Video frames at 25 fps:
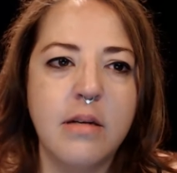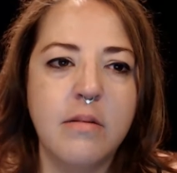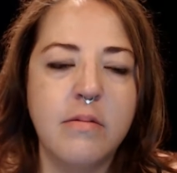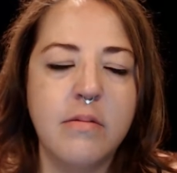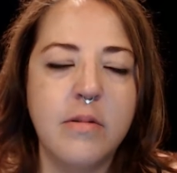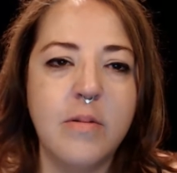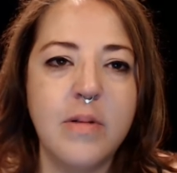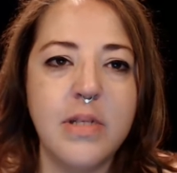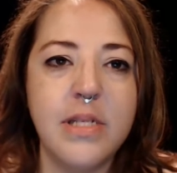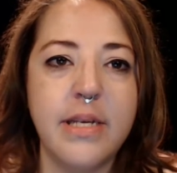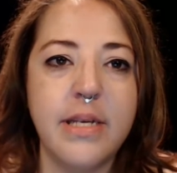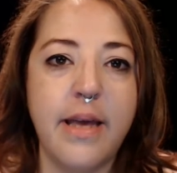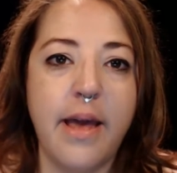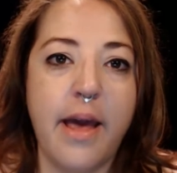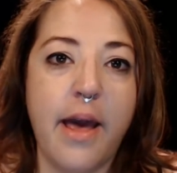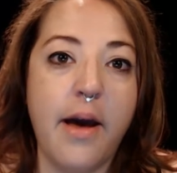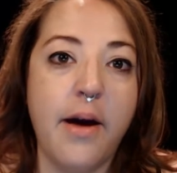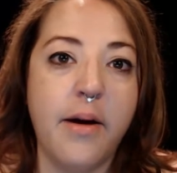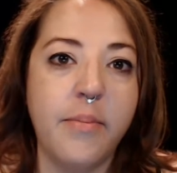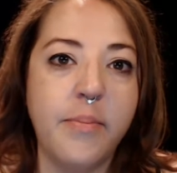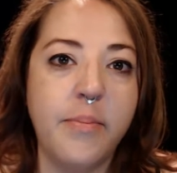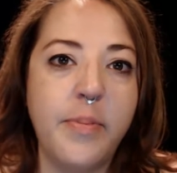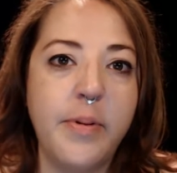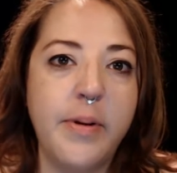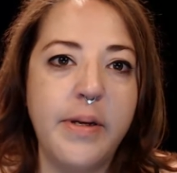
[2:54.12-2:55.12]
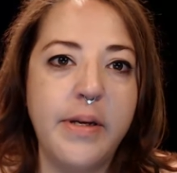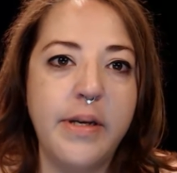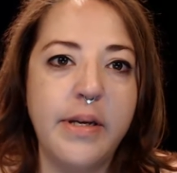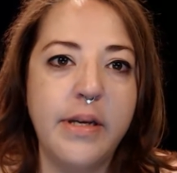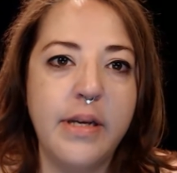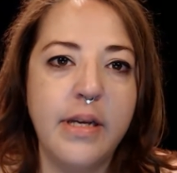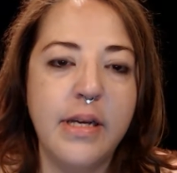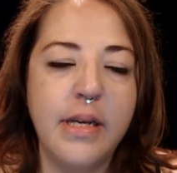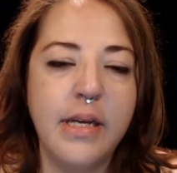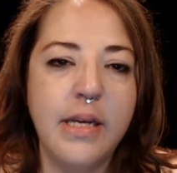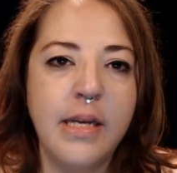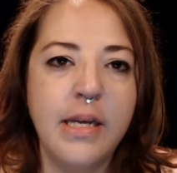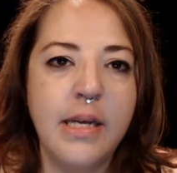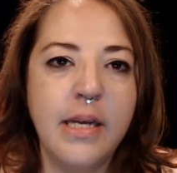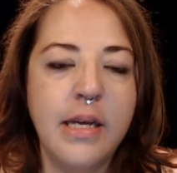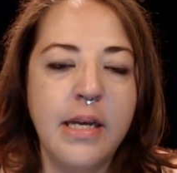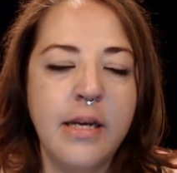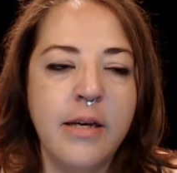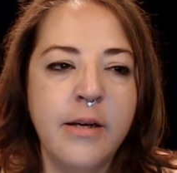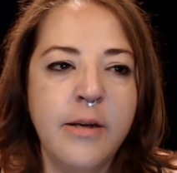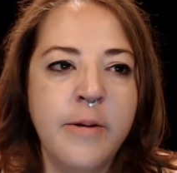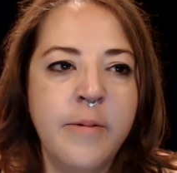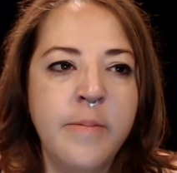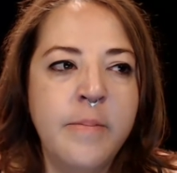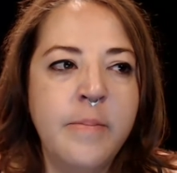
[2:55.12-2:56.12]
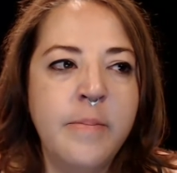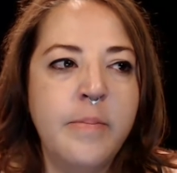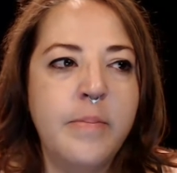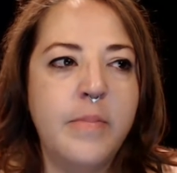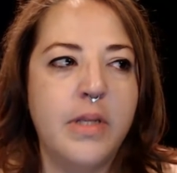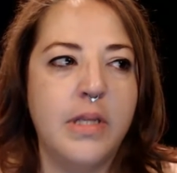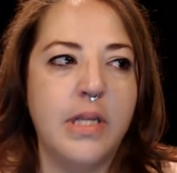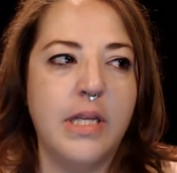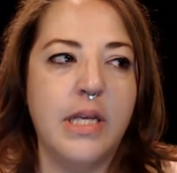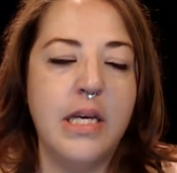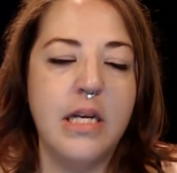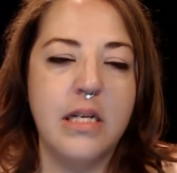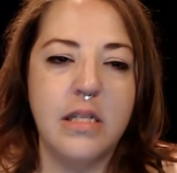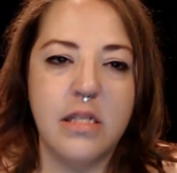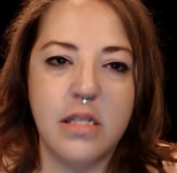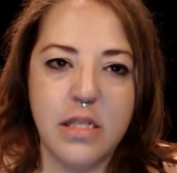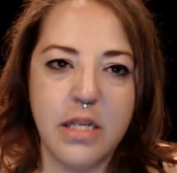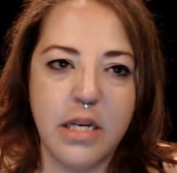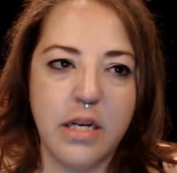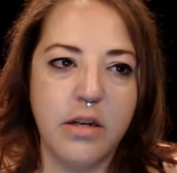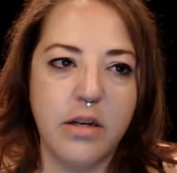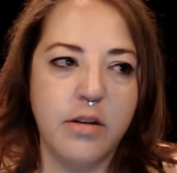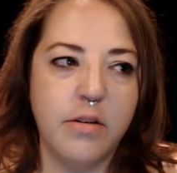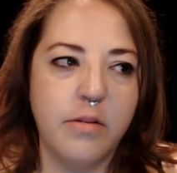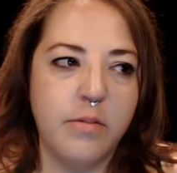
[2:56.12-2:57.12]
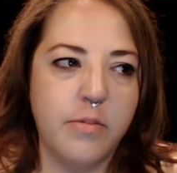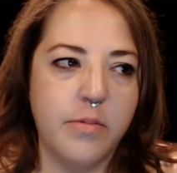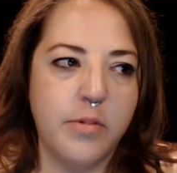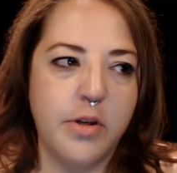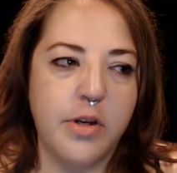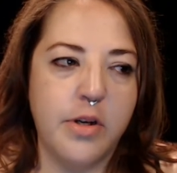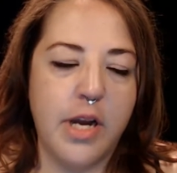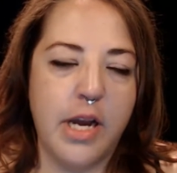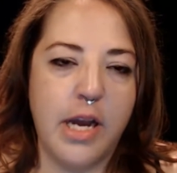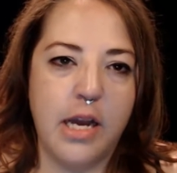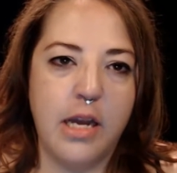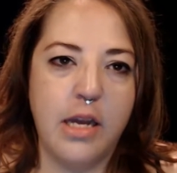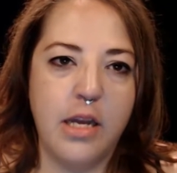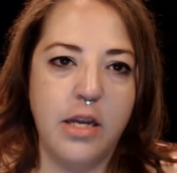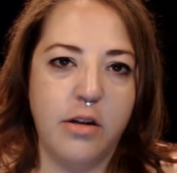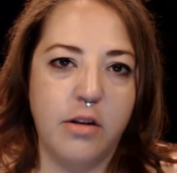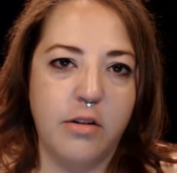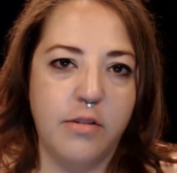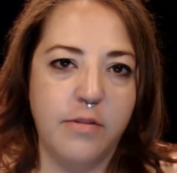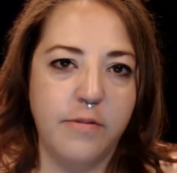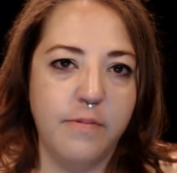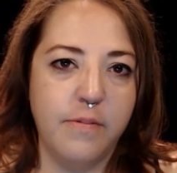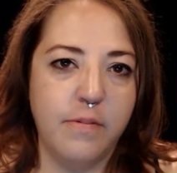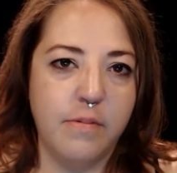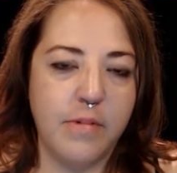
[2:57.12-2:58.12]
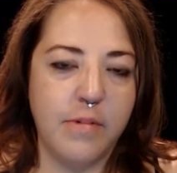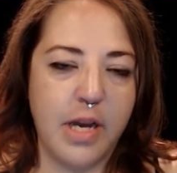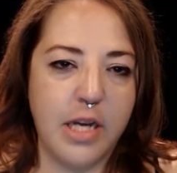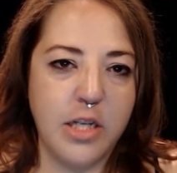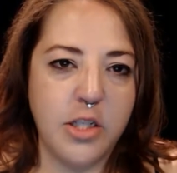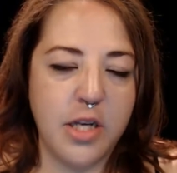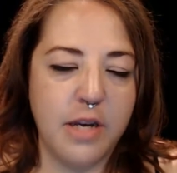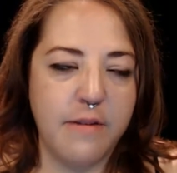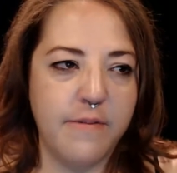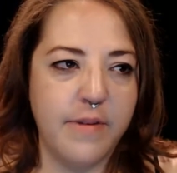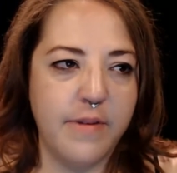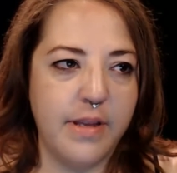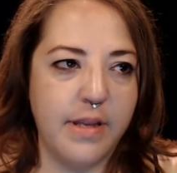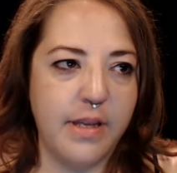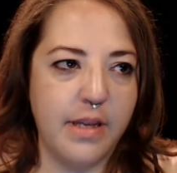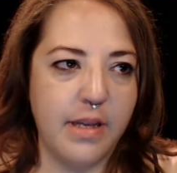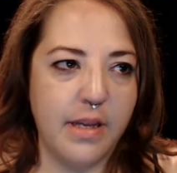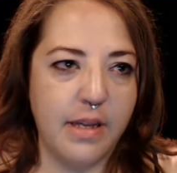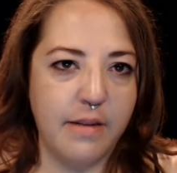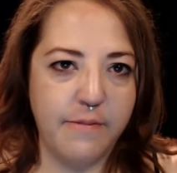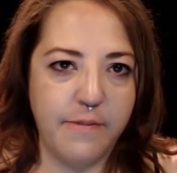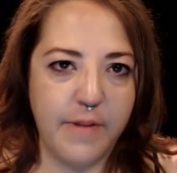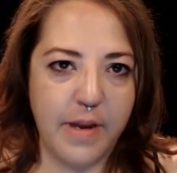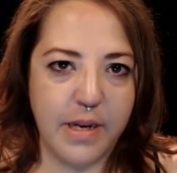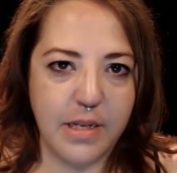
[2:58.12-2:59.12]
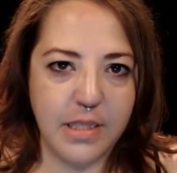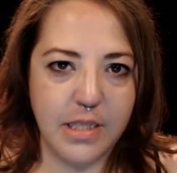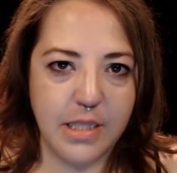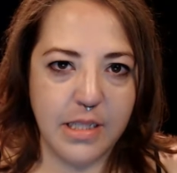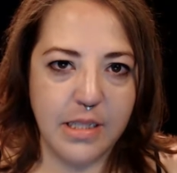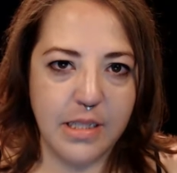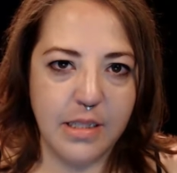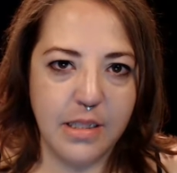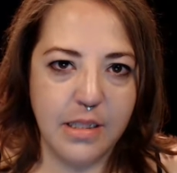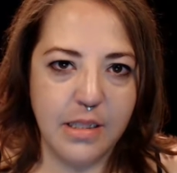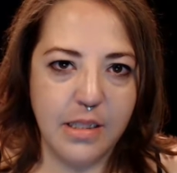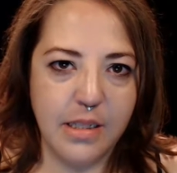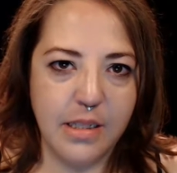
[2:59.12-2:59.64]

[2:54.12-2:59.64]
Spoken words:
we went to camp. The kids there were, HIV infected.